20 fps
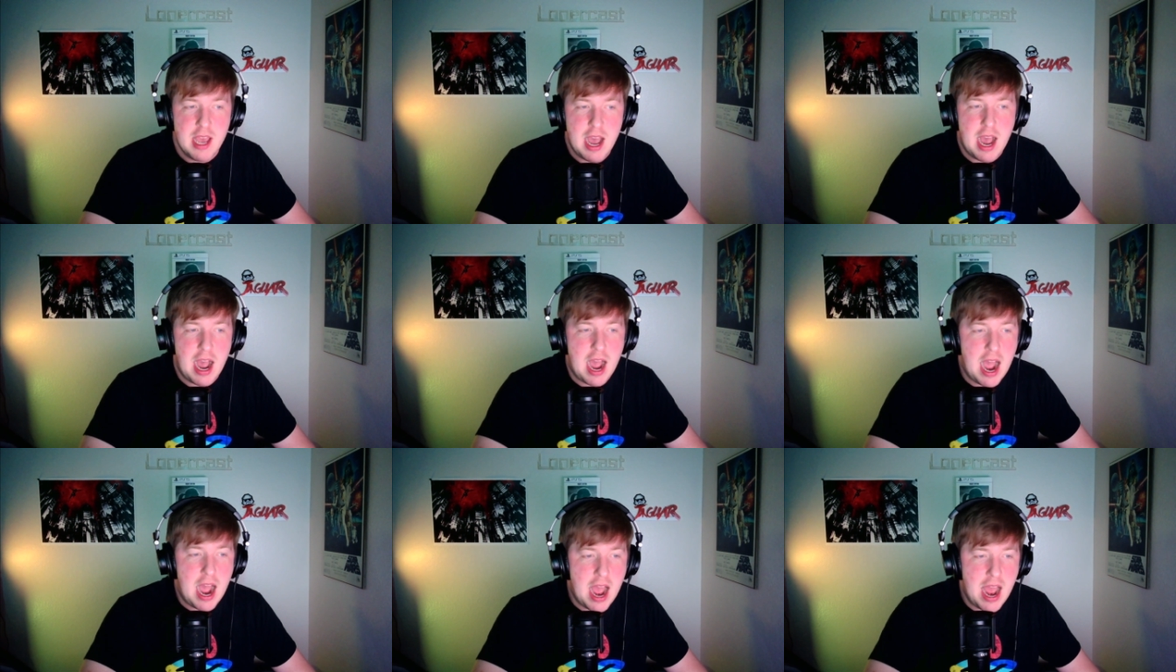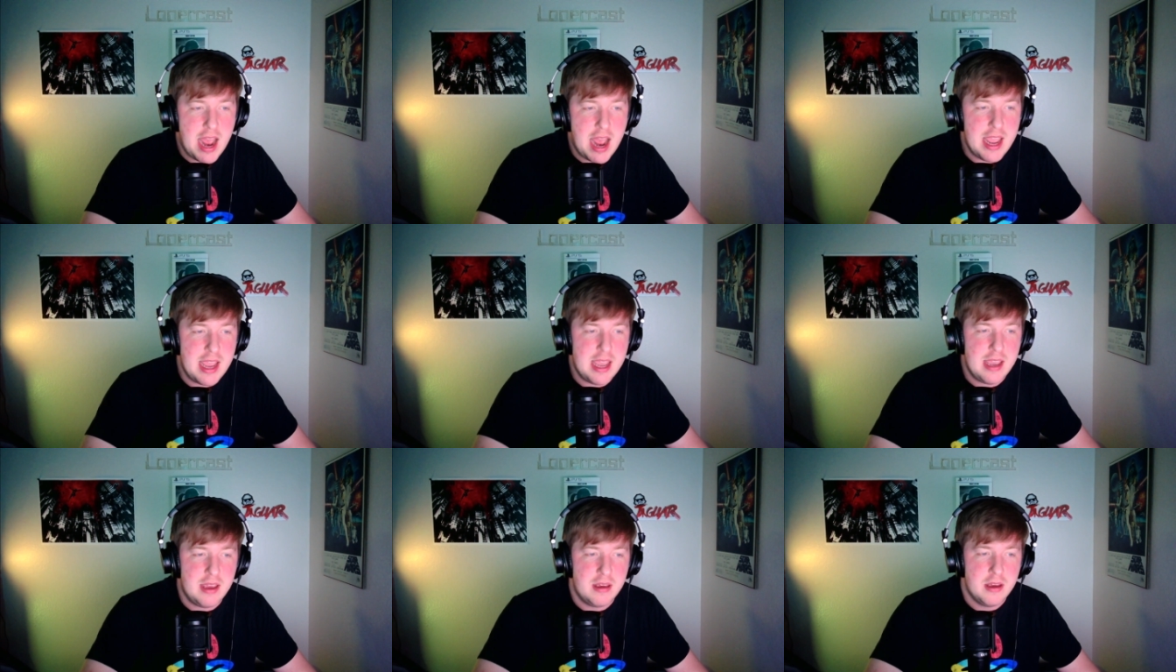
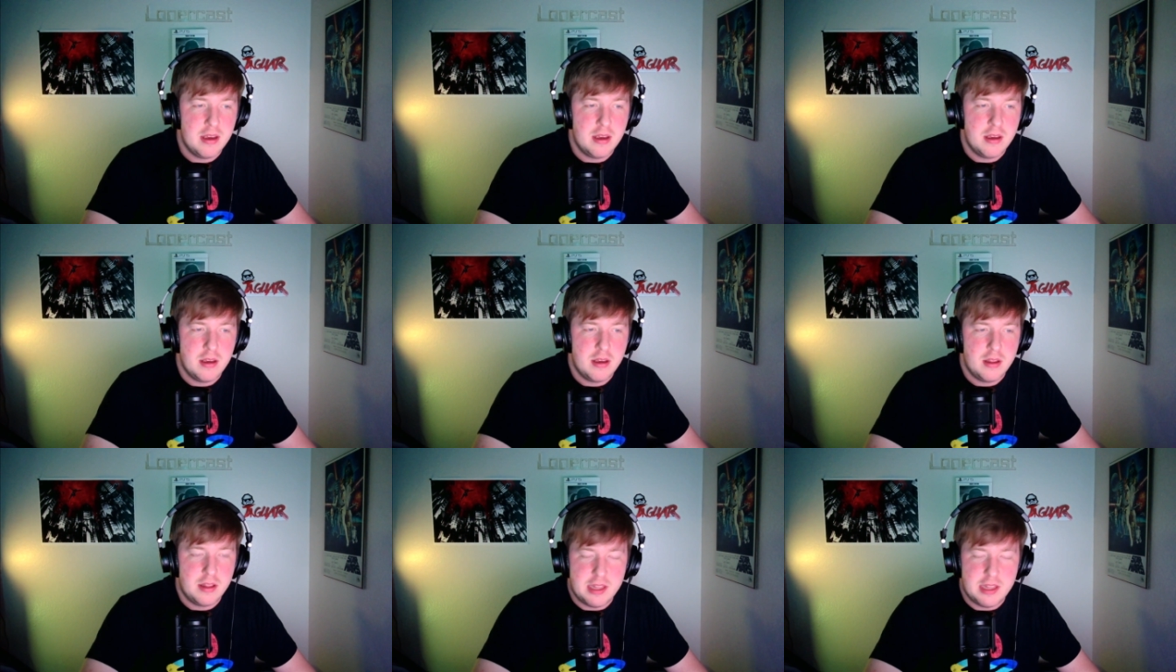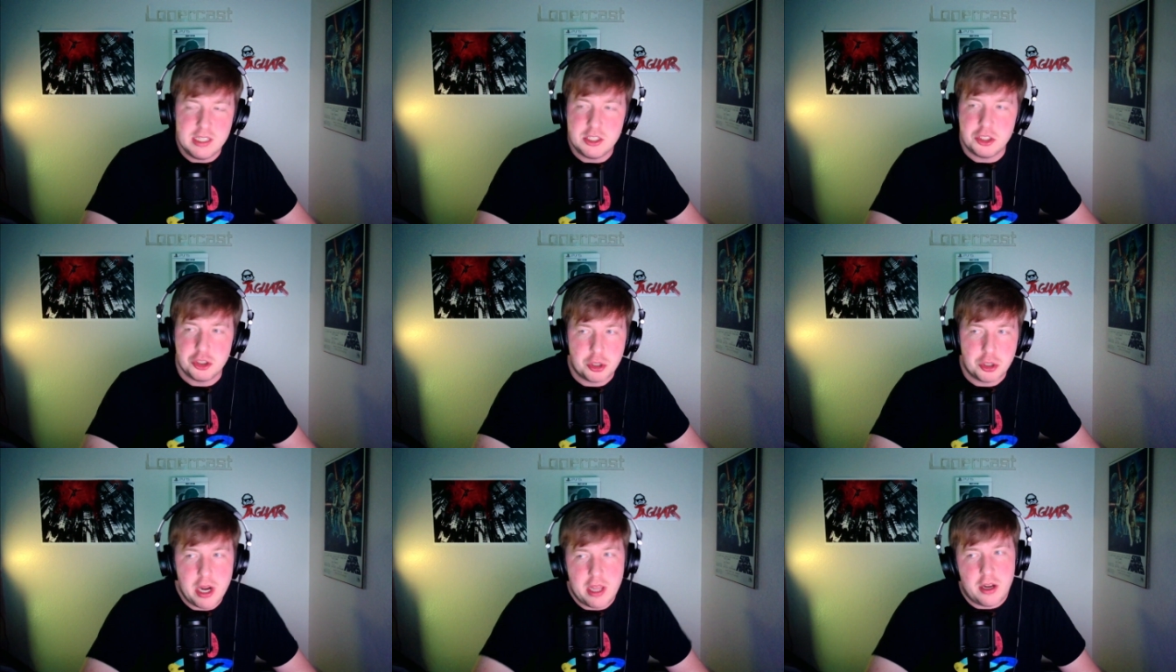I this
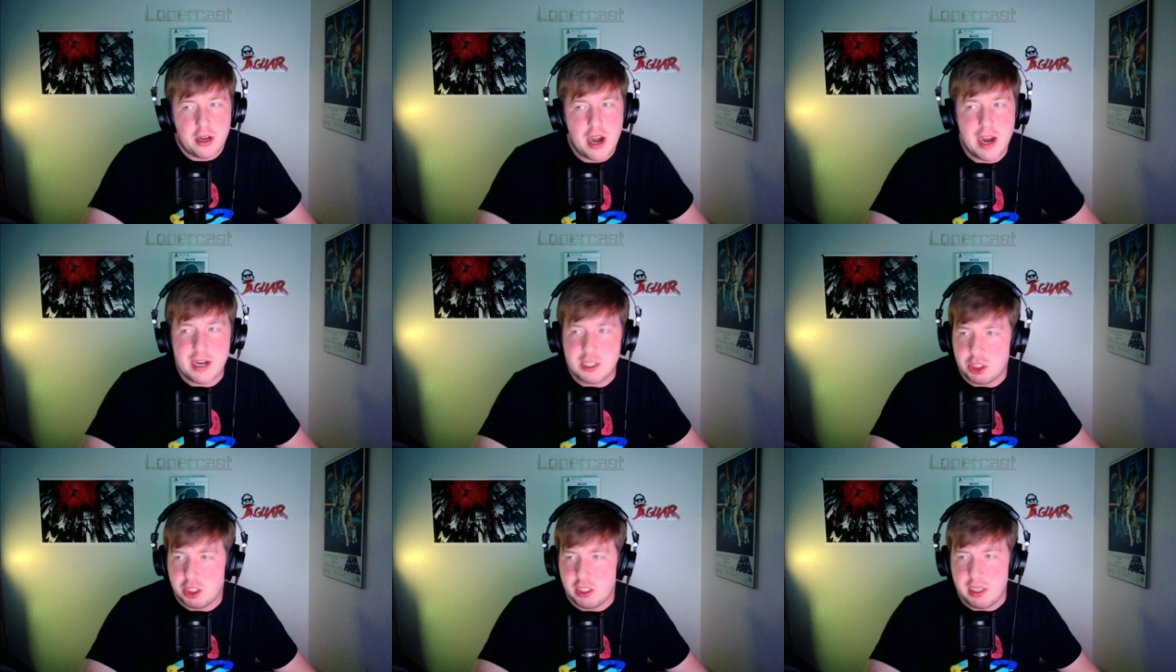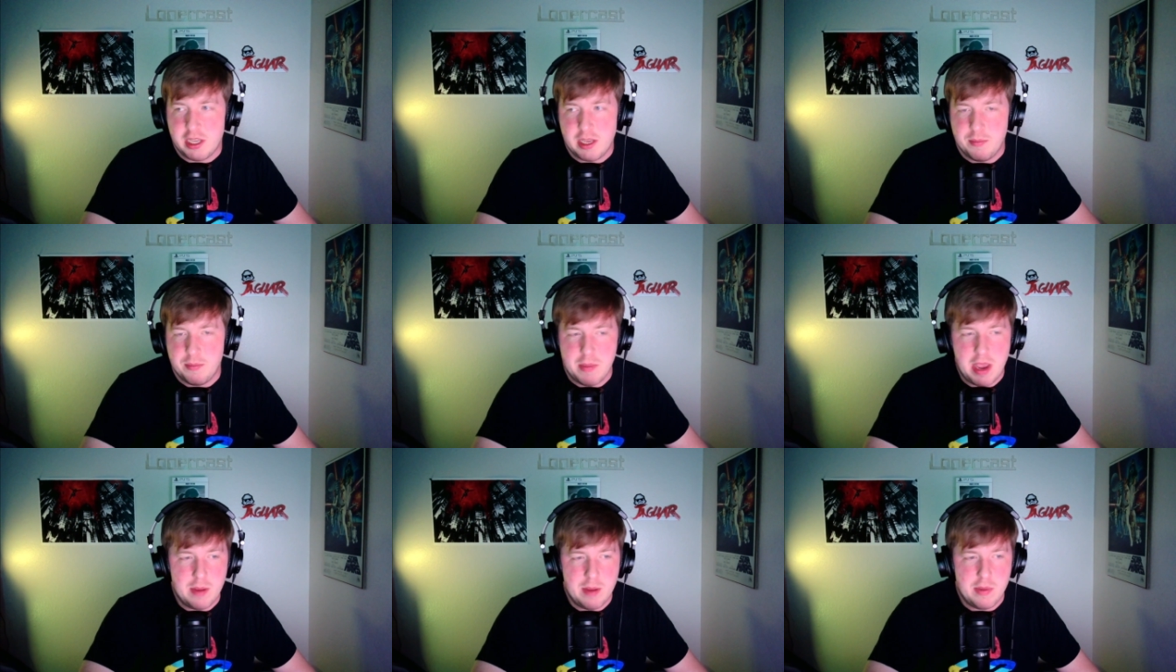trailer actually
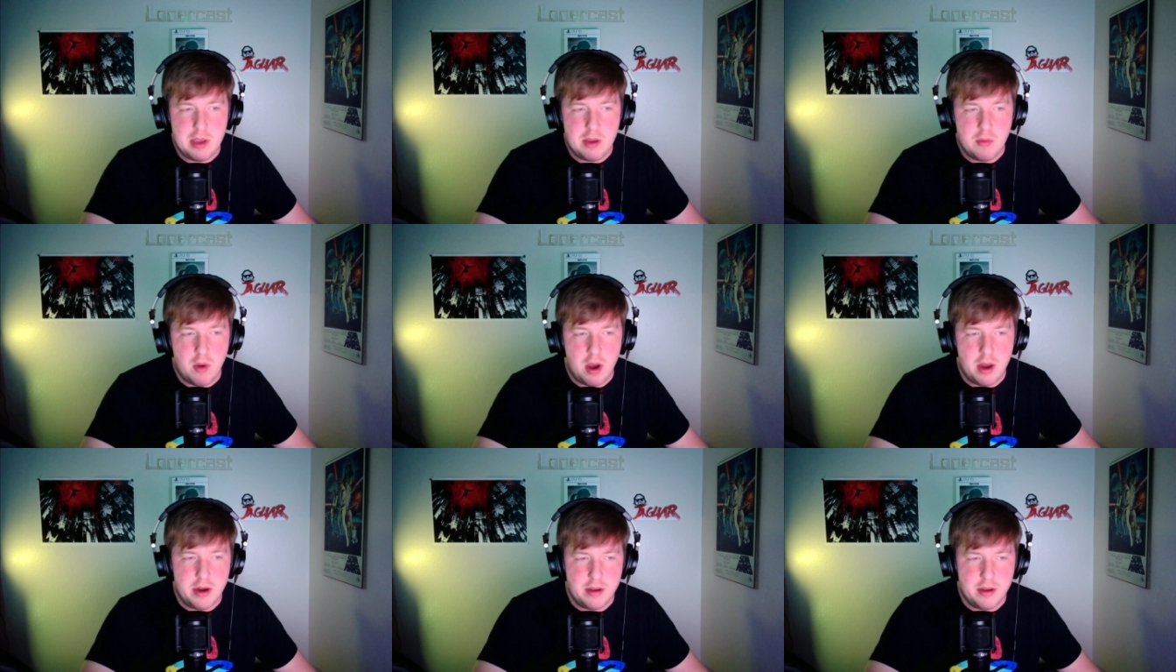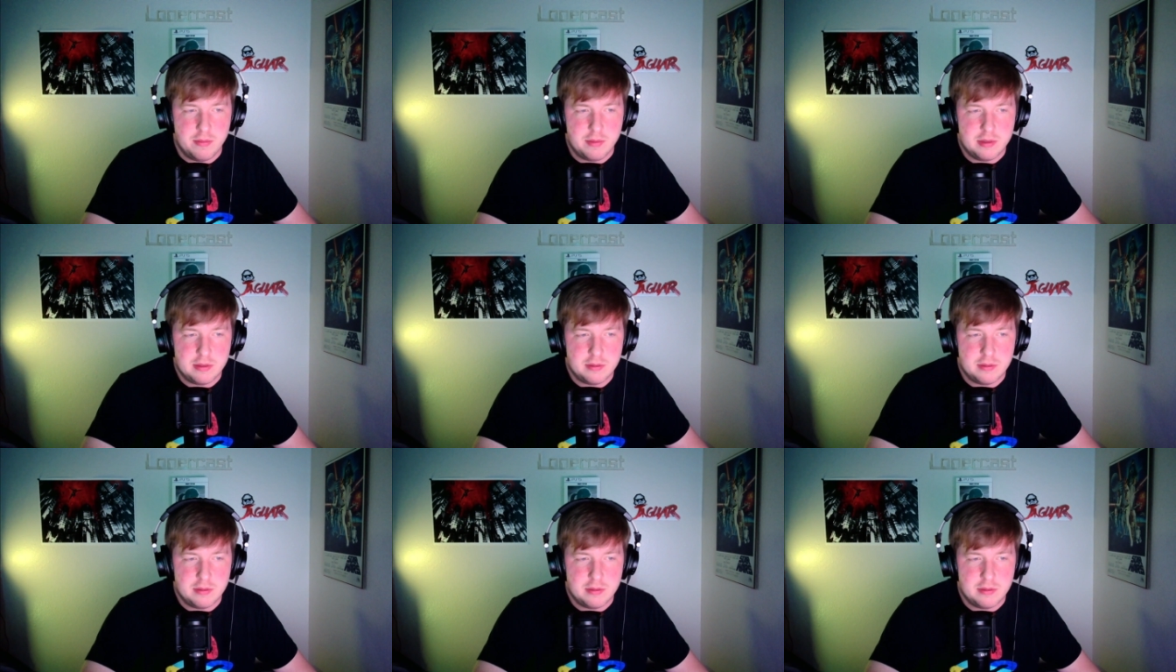made me want to